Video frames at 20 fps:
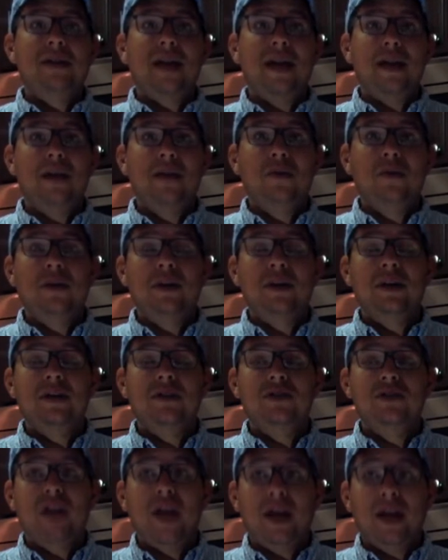anyone can
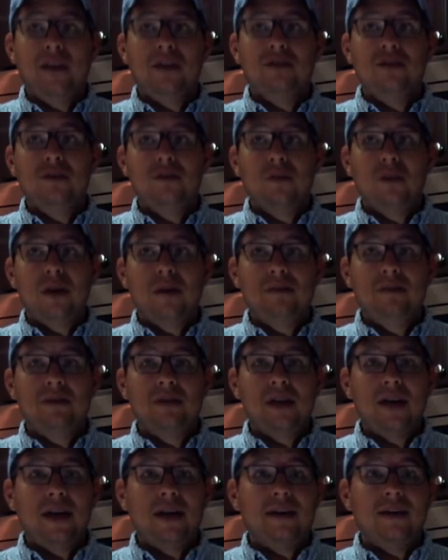change the
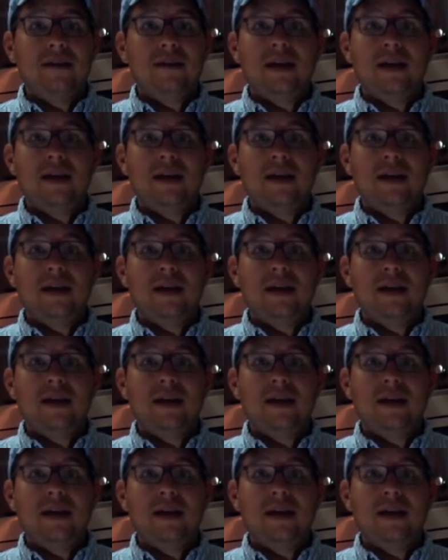website,